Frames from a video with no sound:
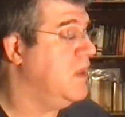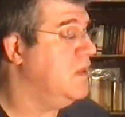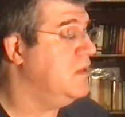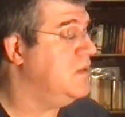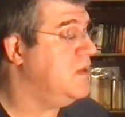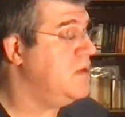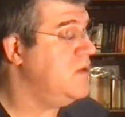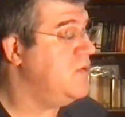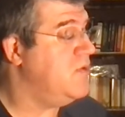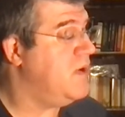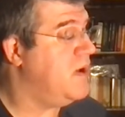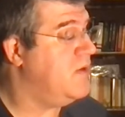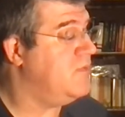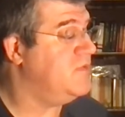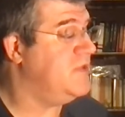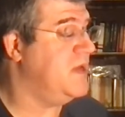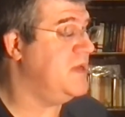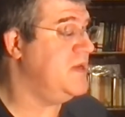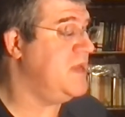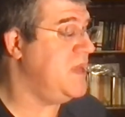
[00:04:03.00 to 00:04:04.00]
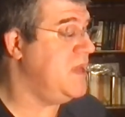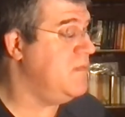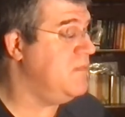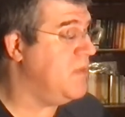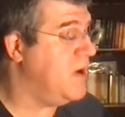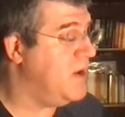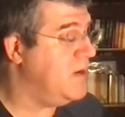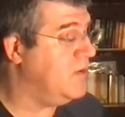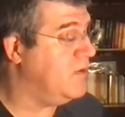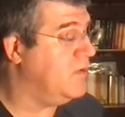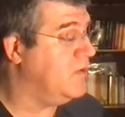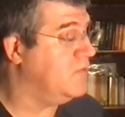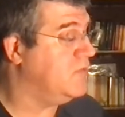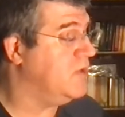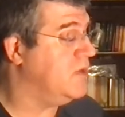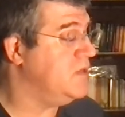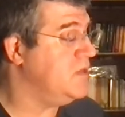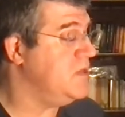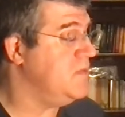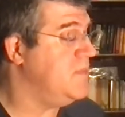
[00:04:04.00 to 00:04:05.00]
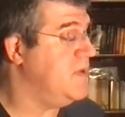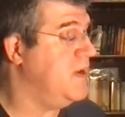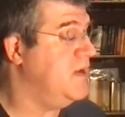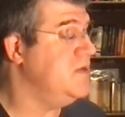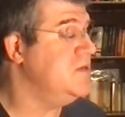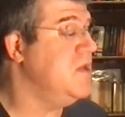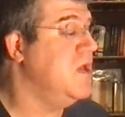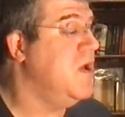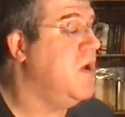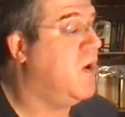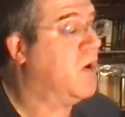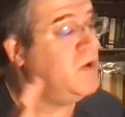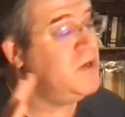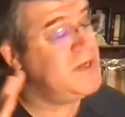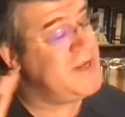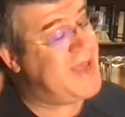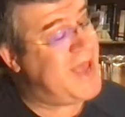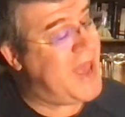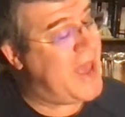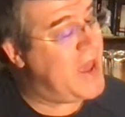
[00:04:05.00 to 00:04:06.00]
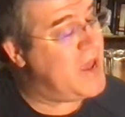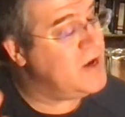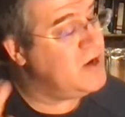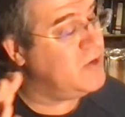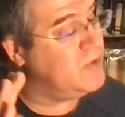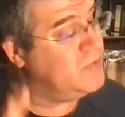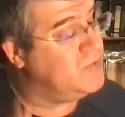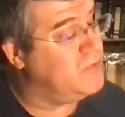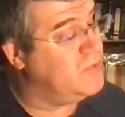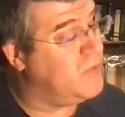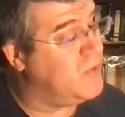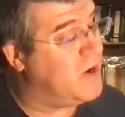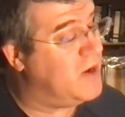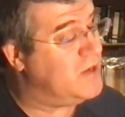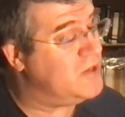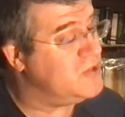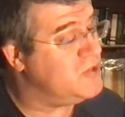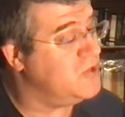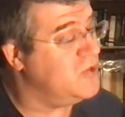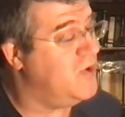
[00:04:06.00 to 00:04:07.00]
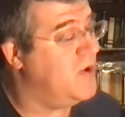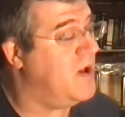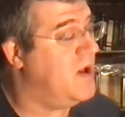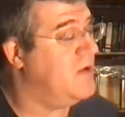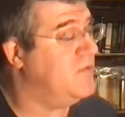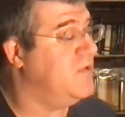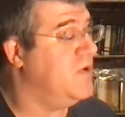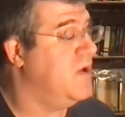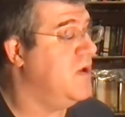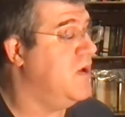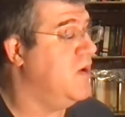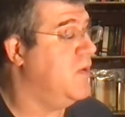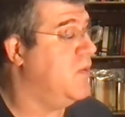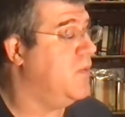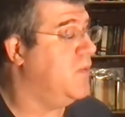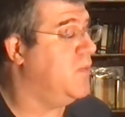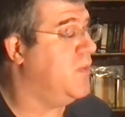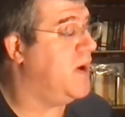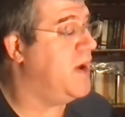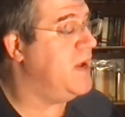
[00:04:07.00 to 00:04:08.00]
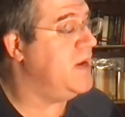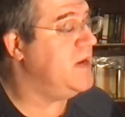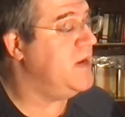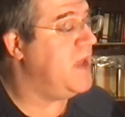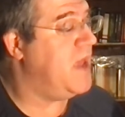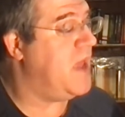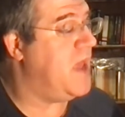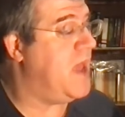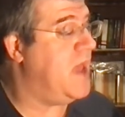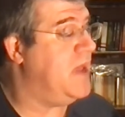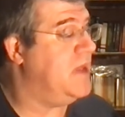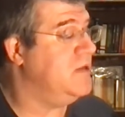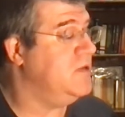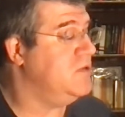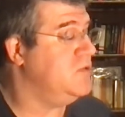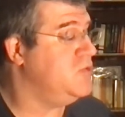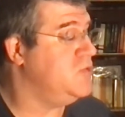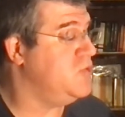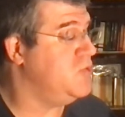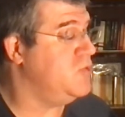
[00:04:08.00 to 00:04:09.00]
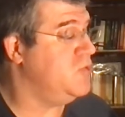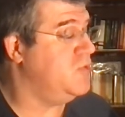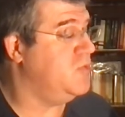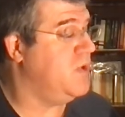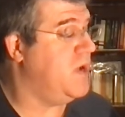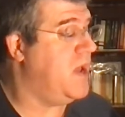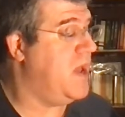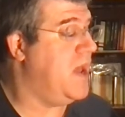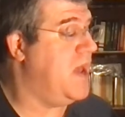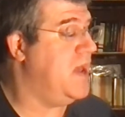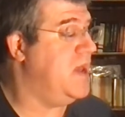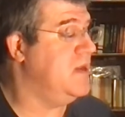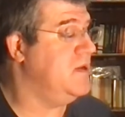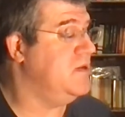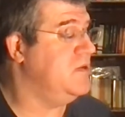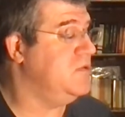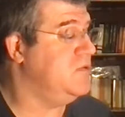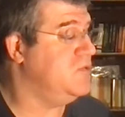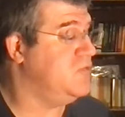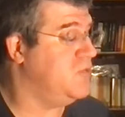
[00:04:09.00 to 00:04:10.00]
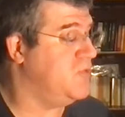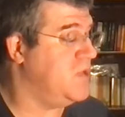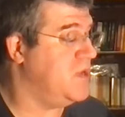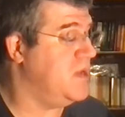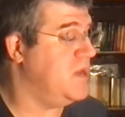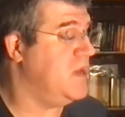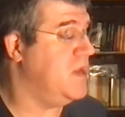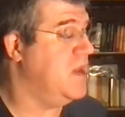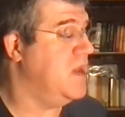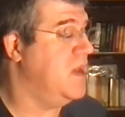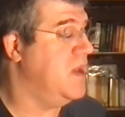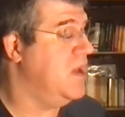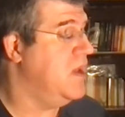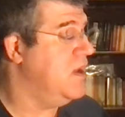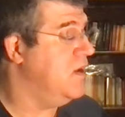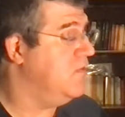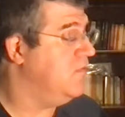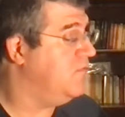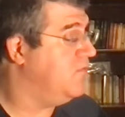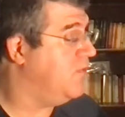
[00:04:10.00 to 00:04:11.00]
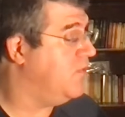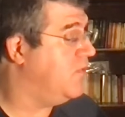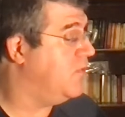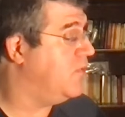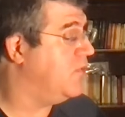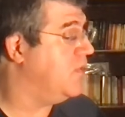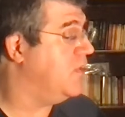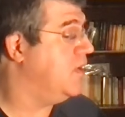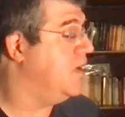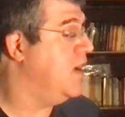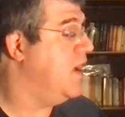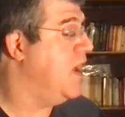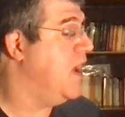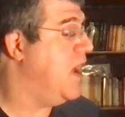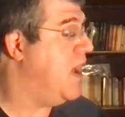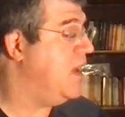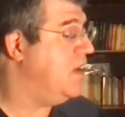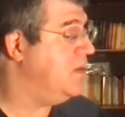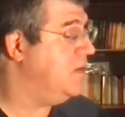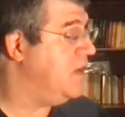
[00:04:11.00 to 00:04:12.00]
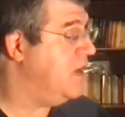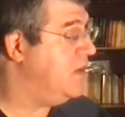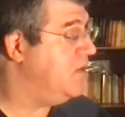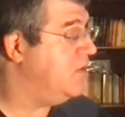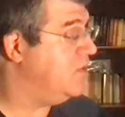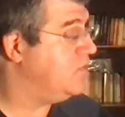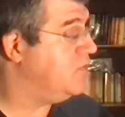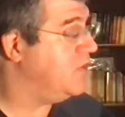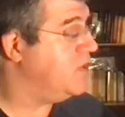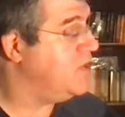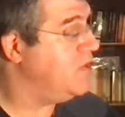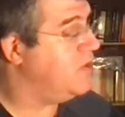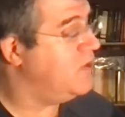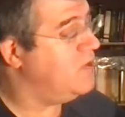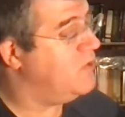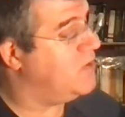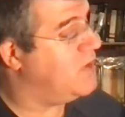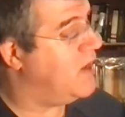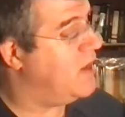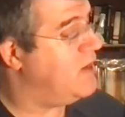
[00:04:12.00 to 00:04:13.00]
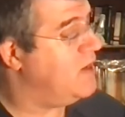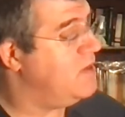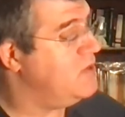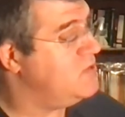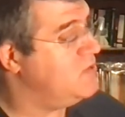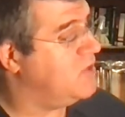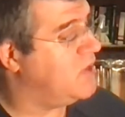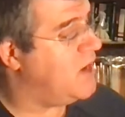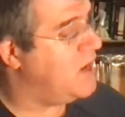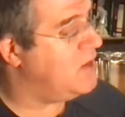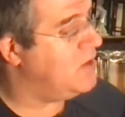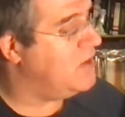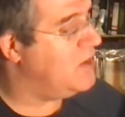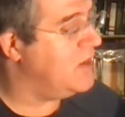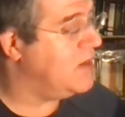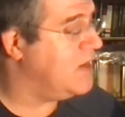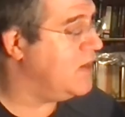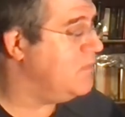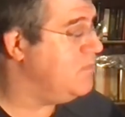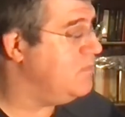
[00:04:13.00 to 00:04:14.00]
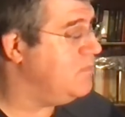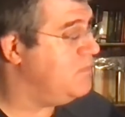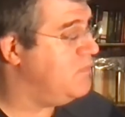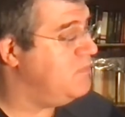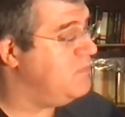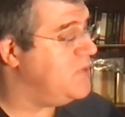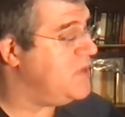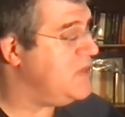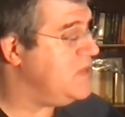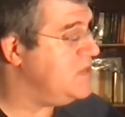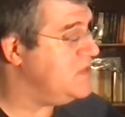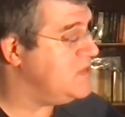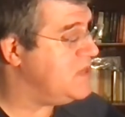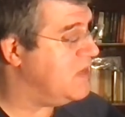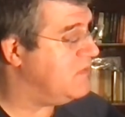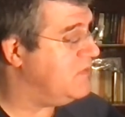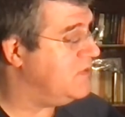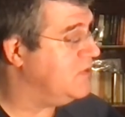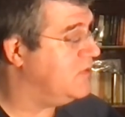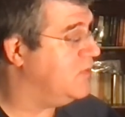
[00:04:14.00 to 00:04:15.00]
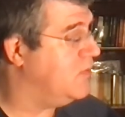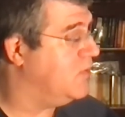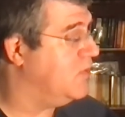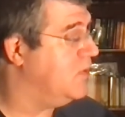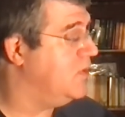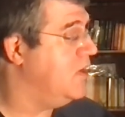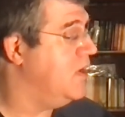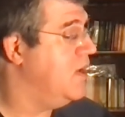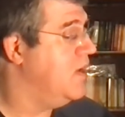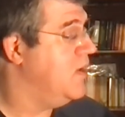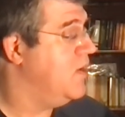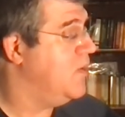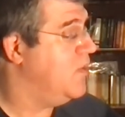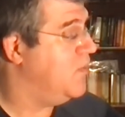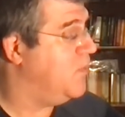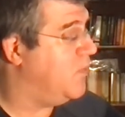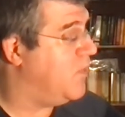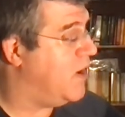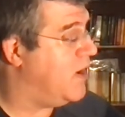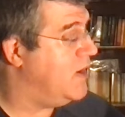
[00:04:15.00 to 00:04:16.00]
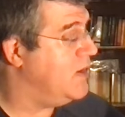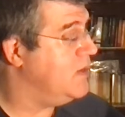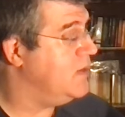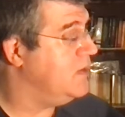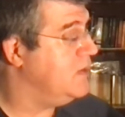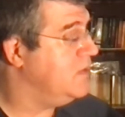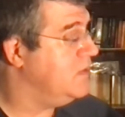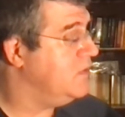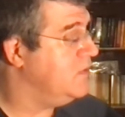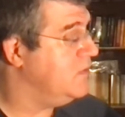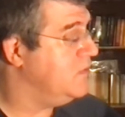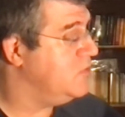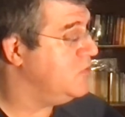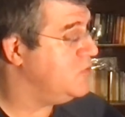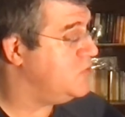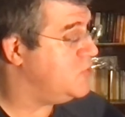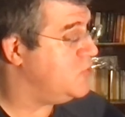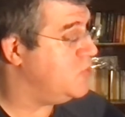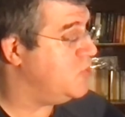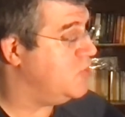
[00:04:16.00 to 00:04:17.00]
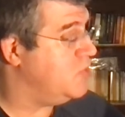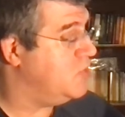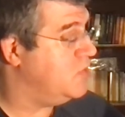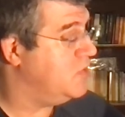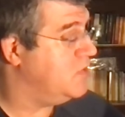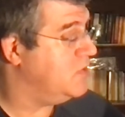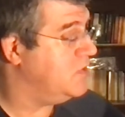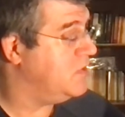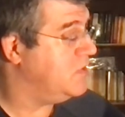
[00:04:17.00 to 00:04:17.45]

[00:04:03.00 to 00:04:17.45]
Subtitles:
Then you have that E minor over a D bass on the end of 1. So you have 1 and 2 and 3, 4, and then over here you get into kind of like a B7 chord. 1, 2.